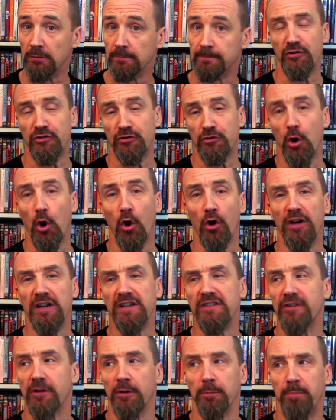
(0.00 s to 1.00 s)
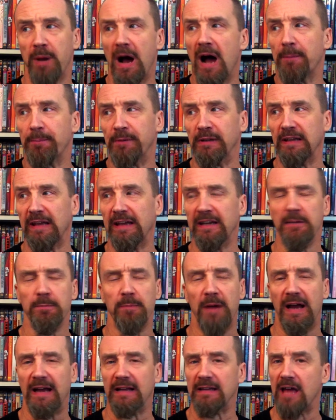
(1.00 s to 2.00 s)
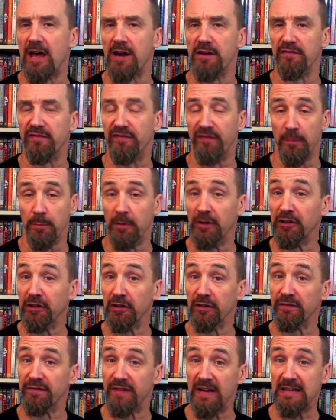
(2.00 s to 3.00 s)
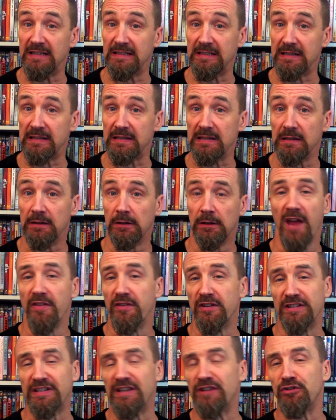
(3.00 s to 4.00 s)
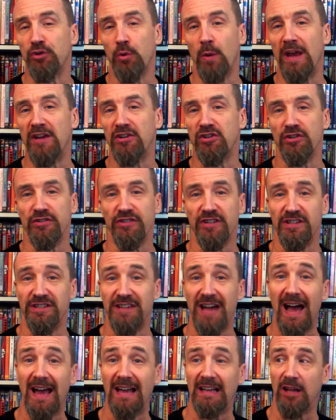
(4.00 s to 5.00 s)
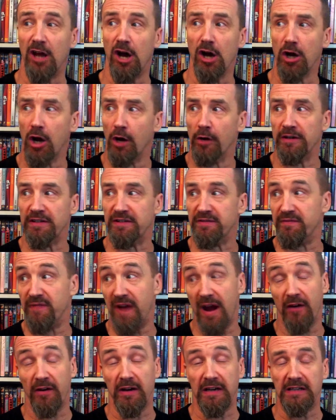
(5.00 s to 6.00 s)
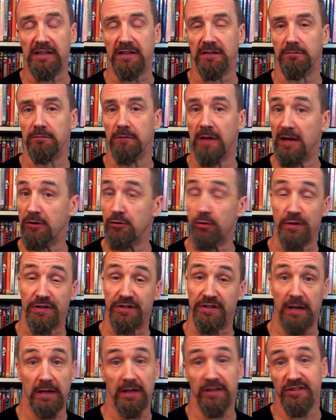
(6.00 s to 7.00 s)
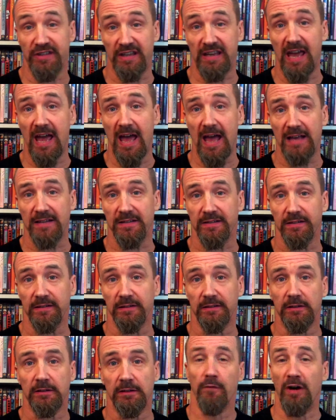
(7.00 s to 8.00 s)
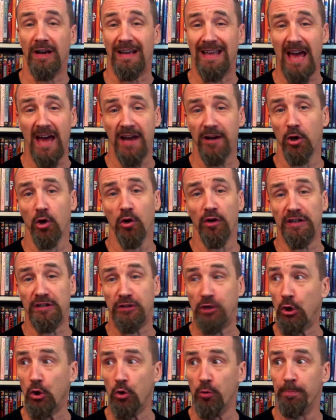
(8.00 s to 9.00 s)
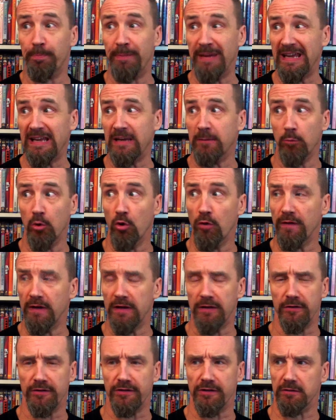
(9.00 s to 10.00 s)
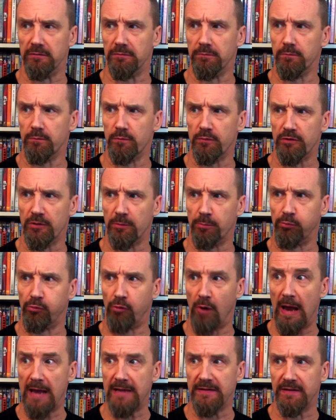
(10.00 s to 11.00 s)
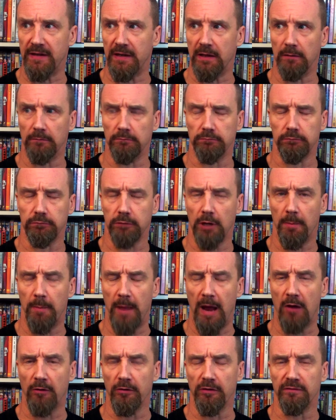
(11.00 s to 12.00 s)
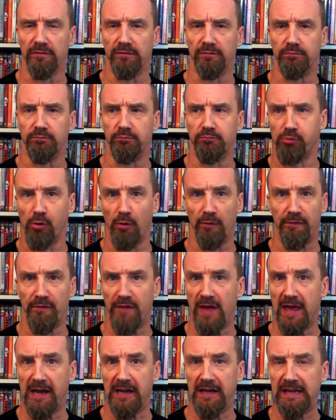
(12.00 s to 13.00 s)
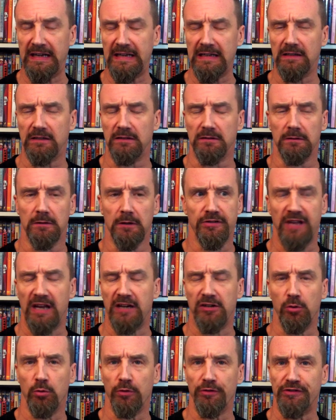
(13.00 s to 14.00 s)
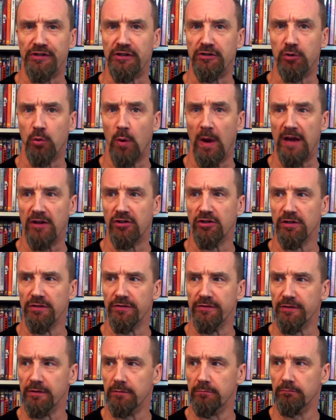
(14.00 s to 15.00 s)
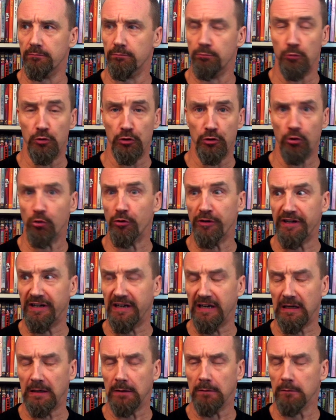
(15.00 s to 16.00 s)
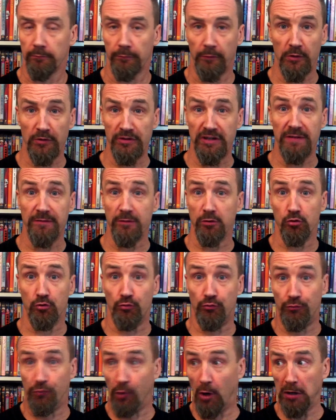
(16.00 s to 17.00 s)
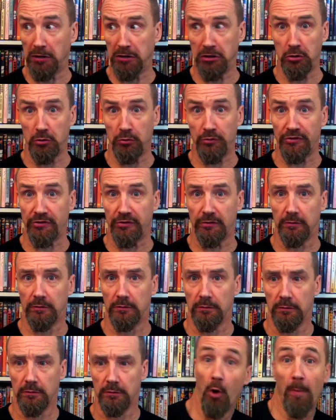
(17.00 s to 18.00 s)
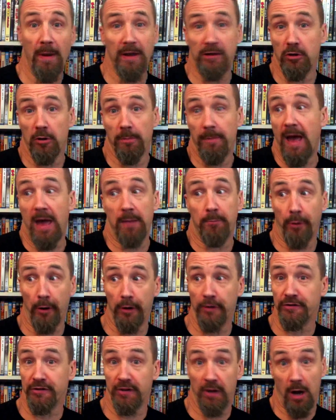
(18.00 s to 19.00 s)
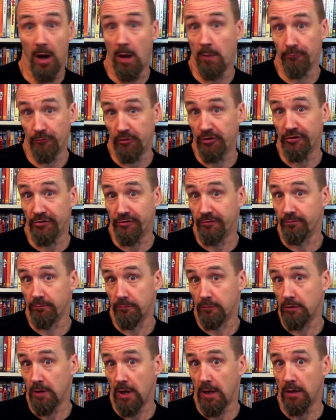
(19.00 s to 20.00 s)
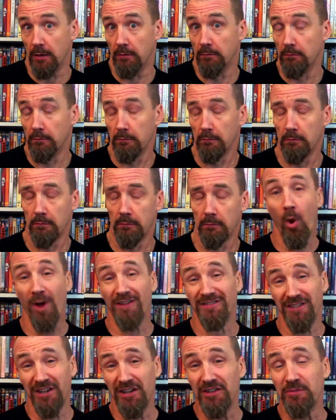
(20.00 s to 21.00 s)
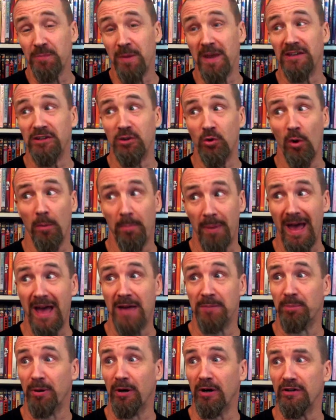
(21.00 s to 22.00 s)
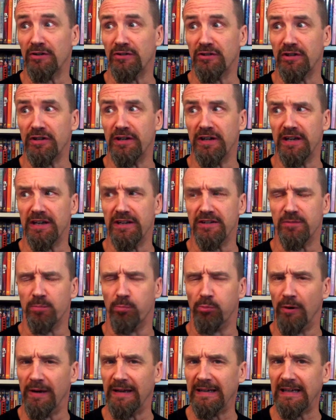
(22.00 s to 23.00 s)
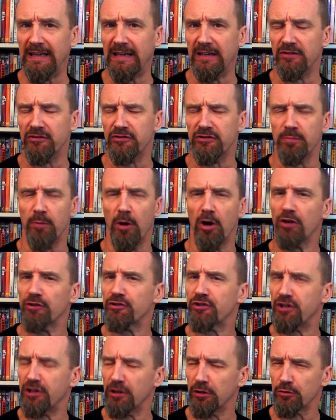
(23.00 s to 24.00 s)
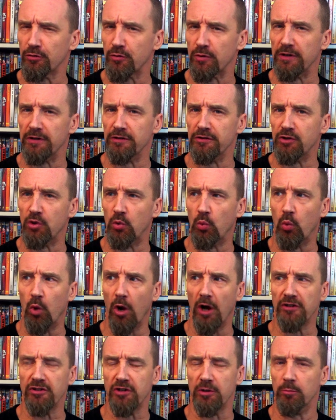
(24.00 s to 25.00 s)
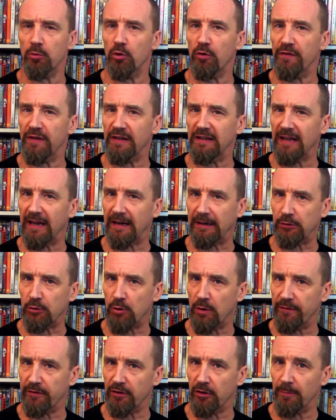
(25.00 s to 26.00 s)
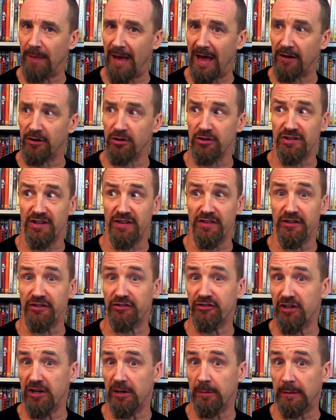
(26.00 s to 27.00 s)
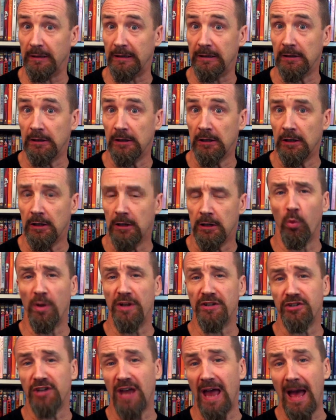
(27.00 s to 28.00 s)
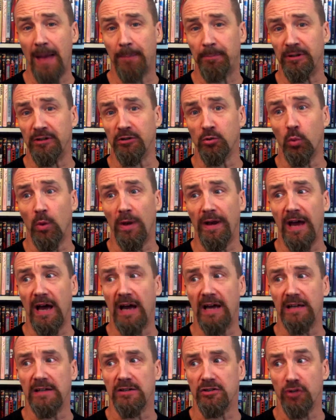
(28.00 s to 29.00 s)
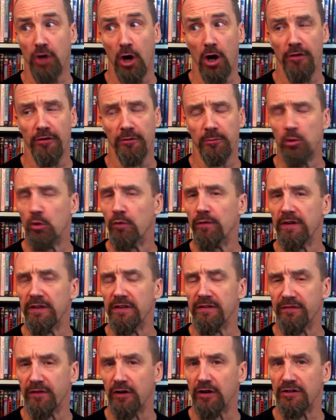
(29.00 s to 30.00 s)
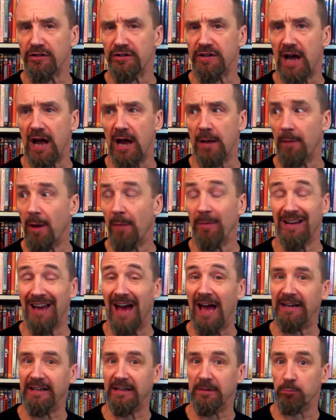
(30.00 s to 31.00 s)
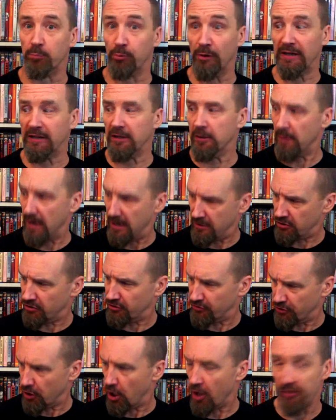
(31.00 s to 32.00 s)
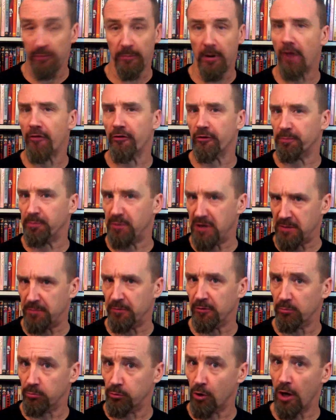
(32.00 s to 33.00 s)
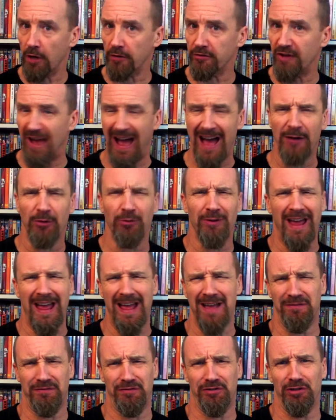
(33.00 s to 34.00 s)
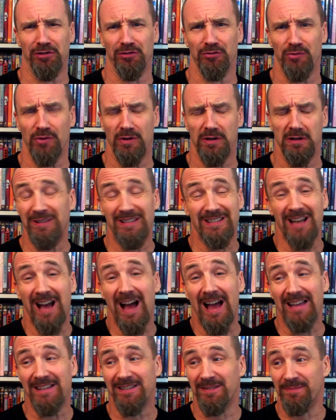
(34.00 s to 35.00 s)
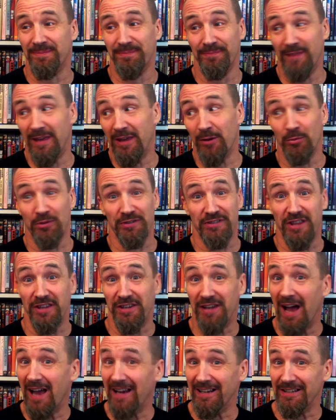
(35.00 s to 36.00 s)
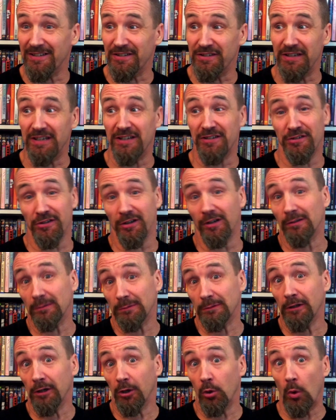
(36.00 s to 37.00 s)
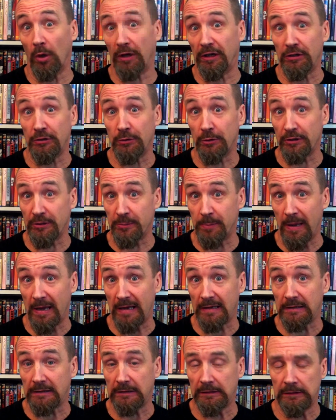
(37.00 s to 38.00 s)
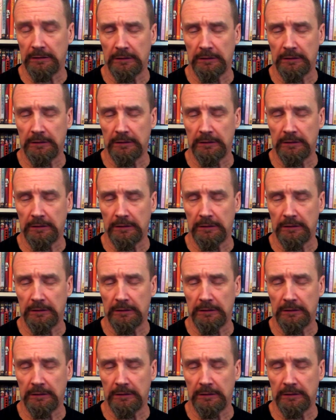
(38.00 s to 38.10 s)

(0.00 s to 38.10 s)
The stories are populated by a lot of familiar faces, and the situations and dialogue are as varied and interesting as the cast. For a Category 2B movie, there's a surprising amount of profanity and sexual situations and nudity. There's even drug use. Don't make you a bad person, I'm just saying. What does make you a bad person is bringing small children to watch a movie like Trivial Matters in the cinema, which happened when I saw the movie the first time. I mean, I didn't bring them, I just saw them. Other people brought... I don't have children. Besides, it was the Dynasty, so, you know, what can you expect?